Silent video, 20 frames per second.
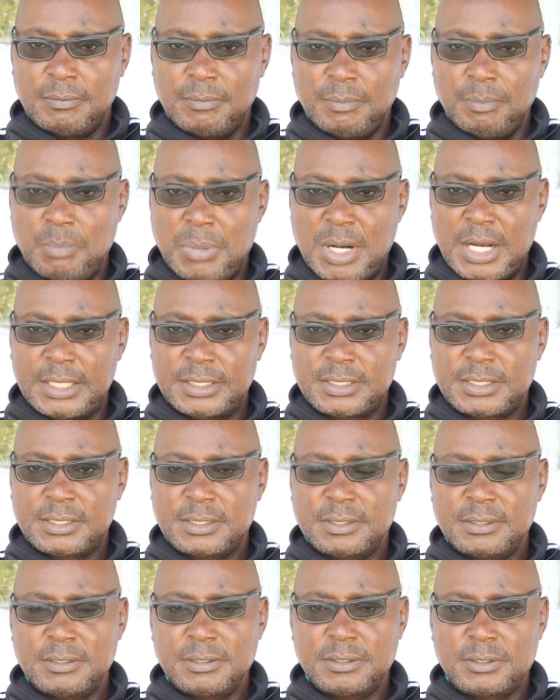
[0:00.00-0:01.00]

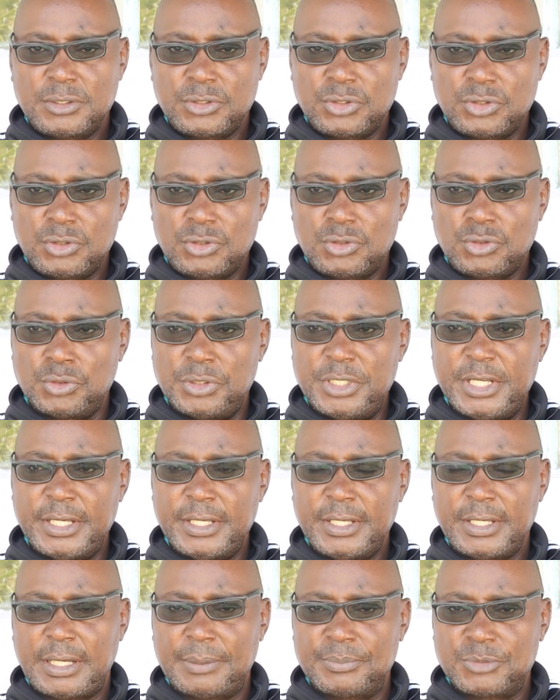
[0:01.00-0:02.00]
But
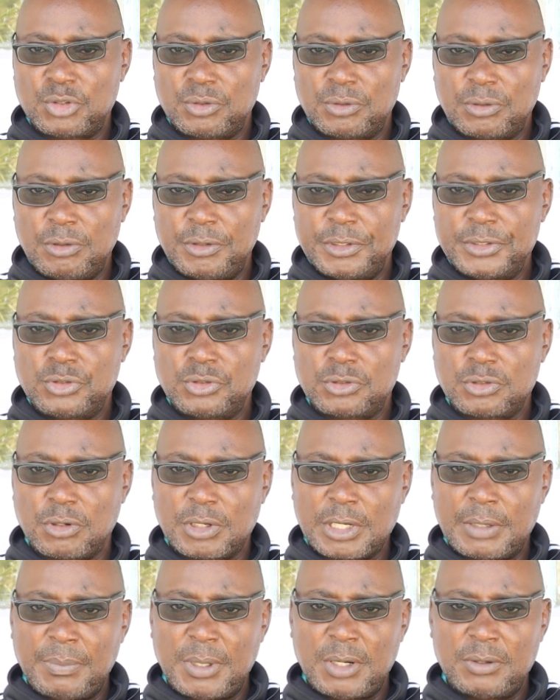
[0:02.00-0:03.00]
today I'm going to
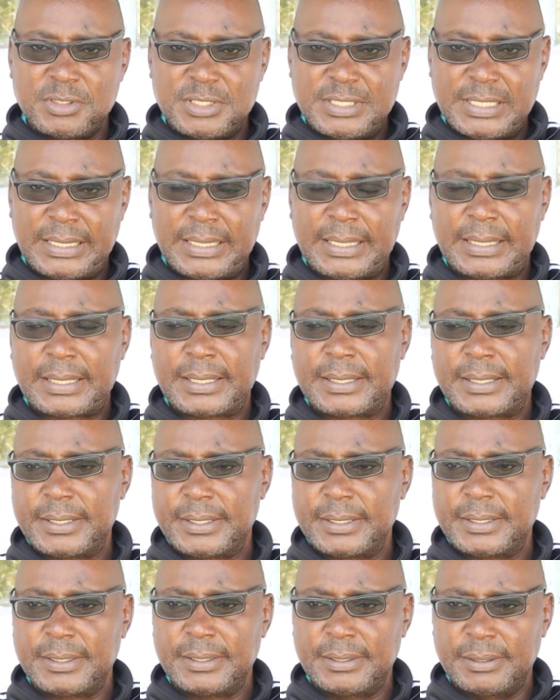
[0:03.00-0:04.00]
talk about
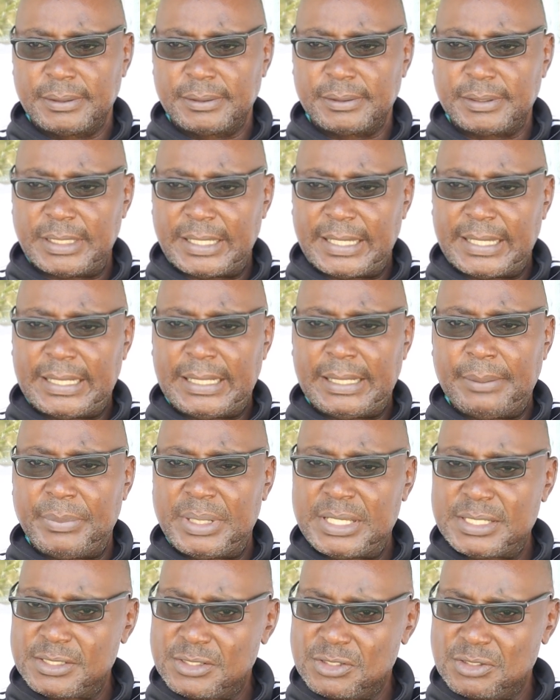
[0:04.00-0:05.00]
generally the
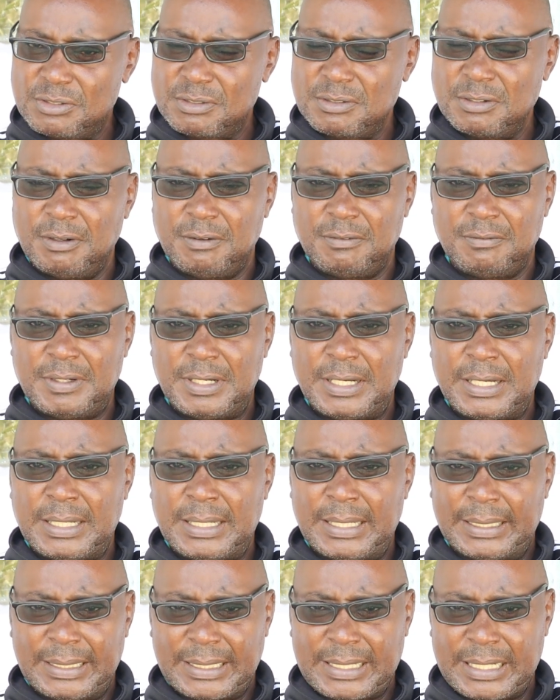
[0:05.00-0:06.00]
elements of
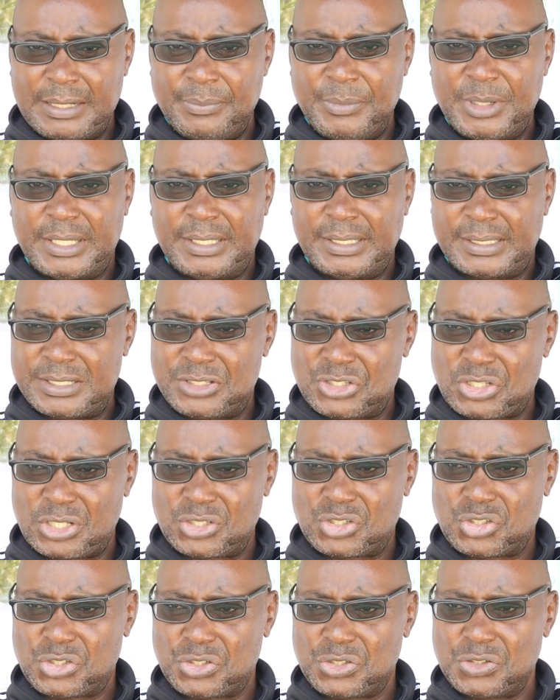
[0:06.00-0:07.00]
an academic
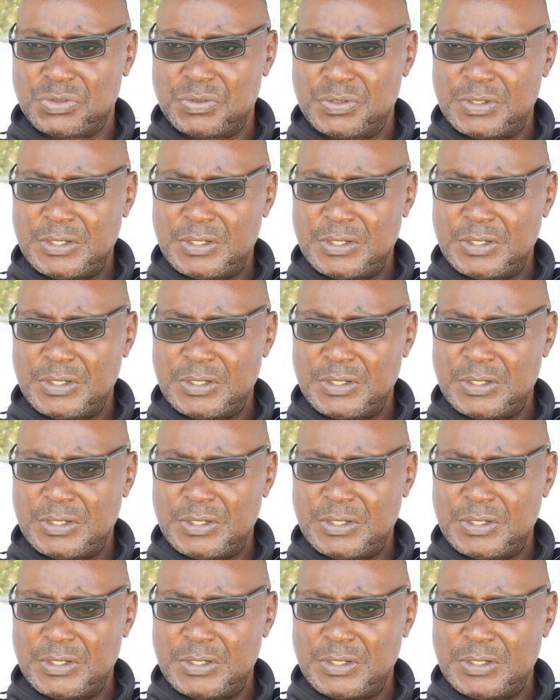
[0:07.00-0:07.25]
research.